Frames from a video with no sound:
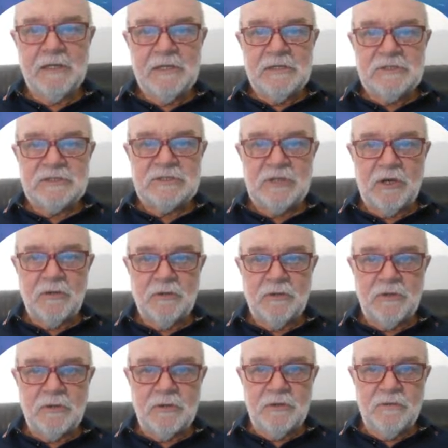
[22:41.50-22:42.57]
So
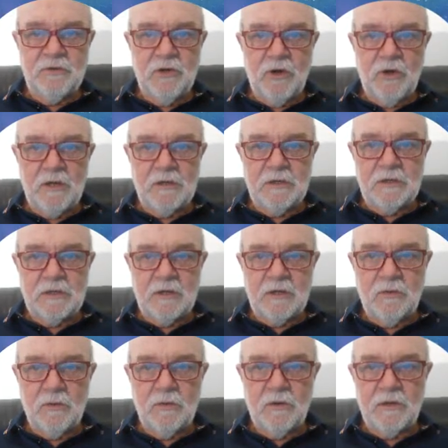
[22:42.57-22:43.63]
you've got
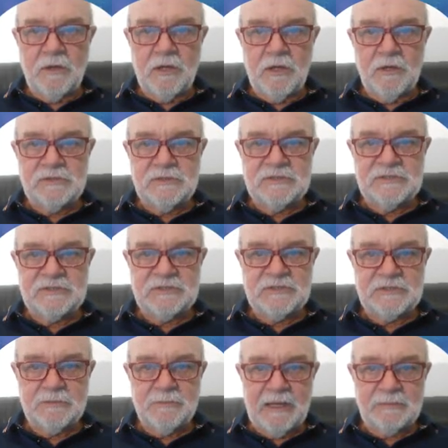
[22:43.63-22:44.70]
all of those. This is
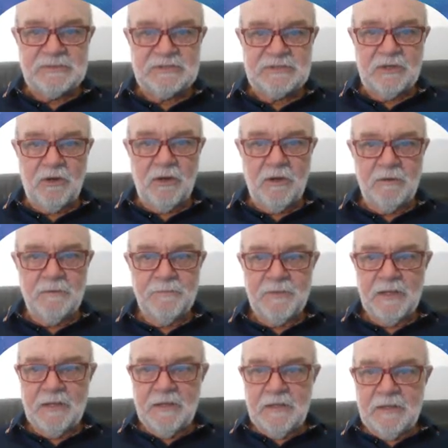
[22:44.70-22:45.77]
the match style.
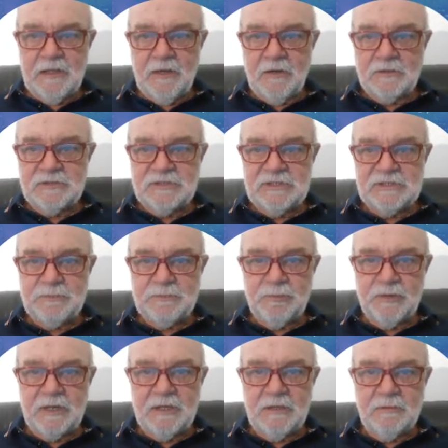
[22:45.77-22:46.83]
Now I'll just bring you